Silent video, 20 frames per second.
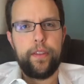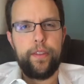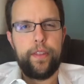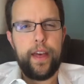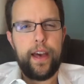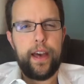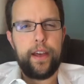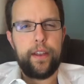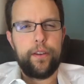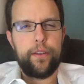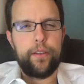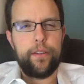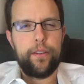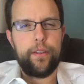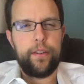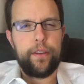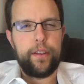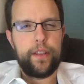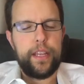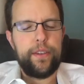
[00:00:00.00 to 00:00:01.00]
that
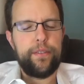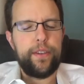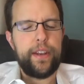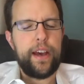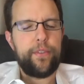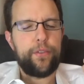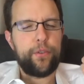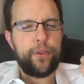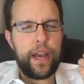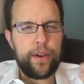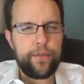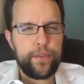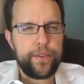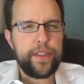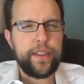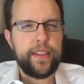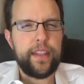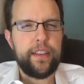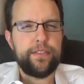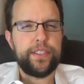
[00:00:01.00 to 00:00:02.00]
even after
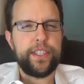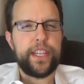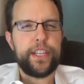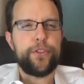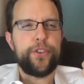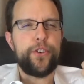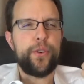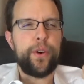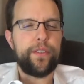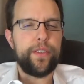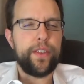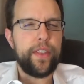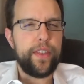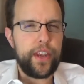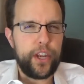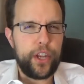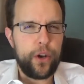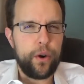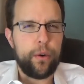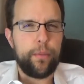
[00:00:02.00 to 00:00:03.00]
everything they've seen her do, everything
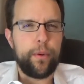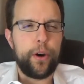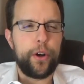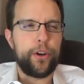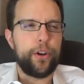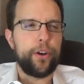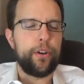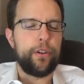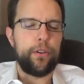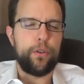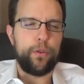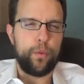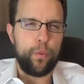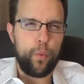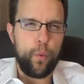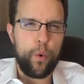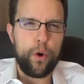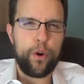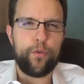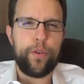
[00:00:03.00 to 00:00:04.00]
they know about her, her
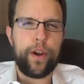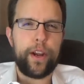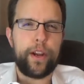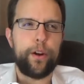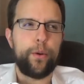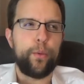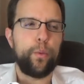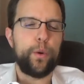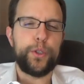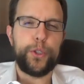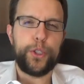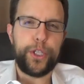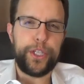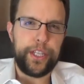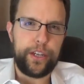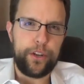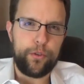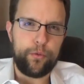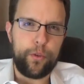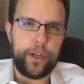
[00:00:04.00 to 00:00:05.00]
war record, what she
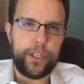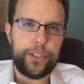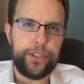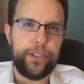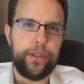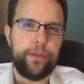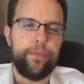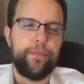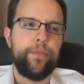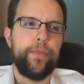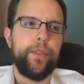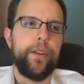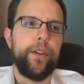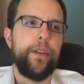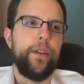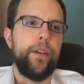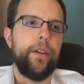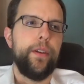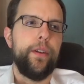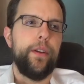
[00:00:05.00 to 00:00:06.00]
did in Russia
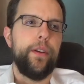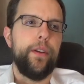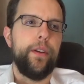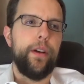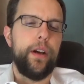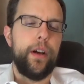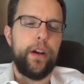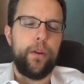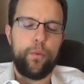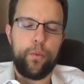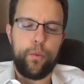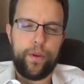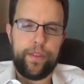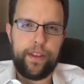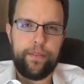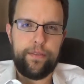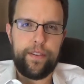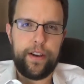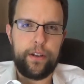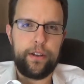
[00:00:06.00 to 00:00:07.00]
when
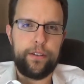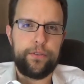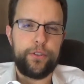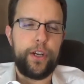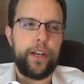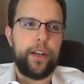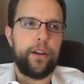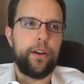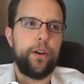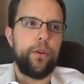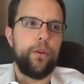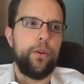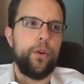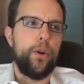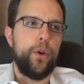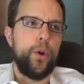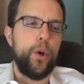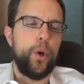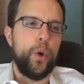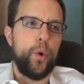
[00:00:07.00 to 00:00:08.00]
they found Evchenko,
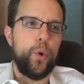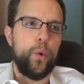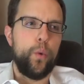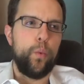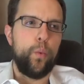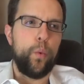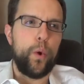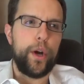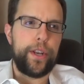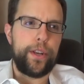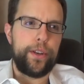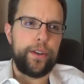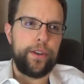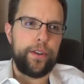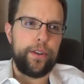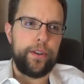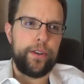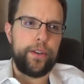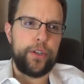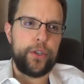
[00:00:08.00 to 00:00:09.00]
what
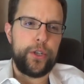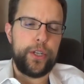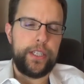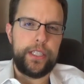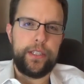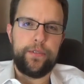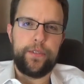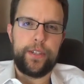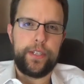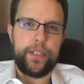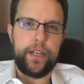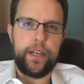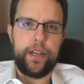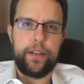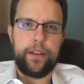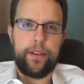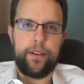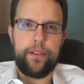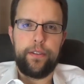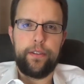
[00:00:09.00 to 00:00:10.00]
she's even
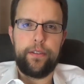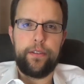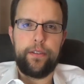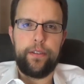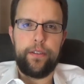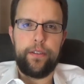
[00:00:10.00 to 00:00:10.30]
done